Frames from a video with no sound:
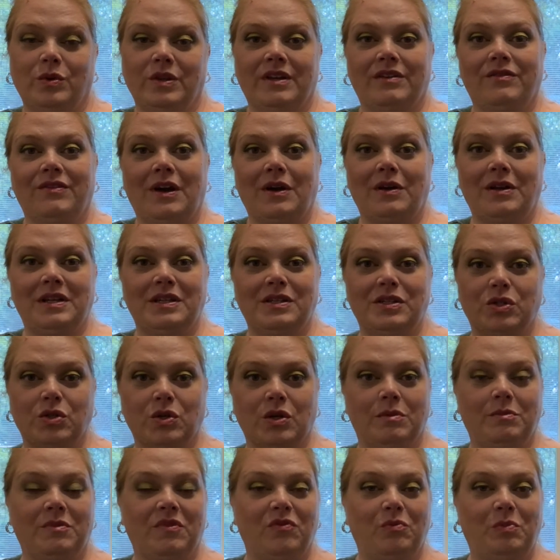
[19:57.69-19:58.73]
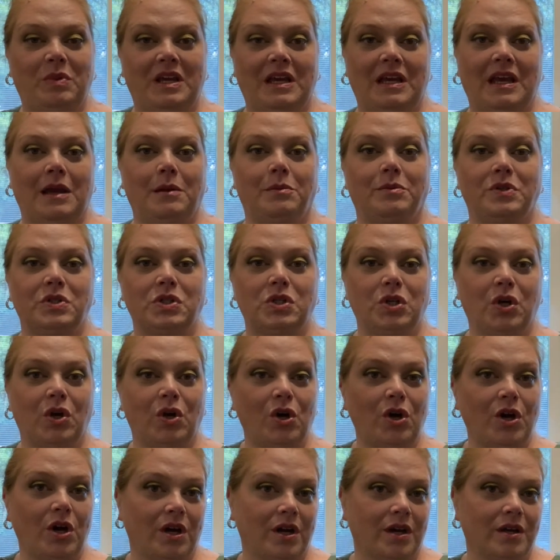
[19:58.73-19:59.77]
live out his dream of being able to
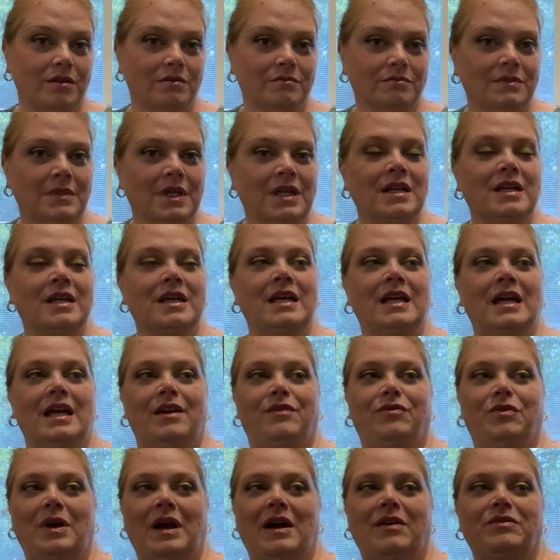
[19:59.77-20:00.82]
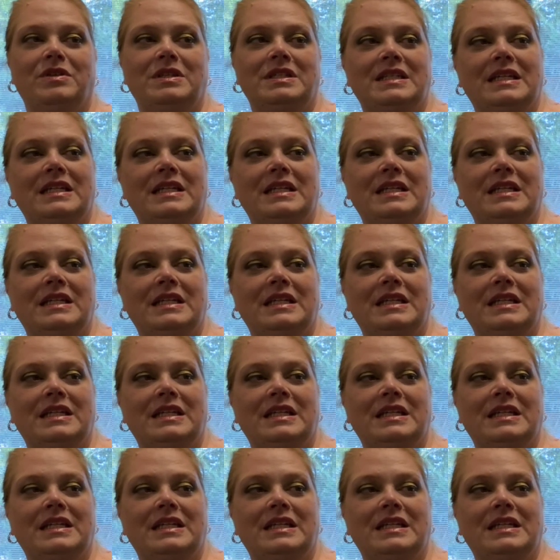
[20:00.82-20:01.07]
cook. If you haven't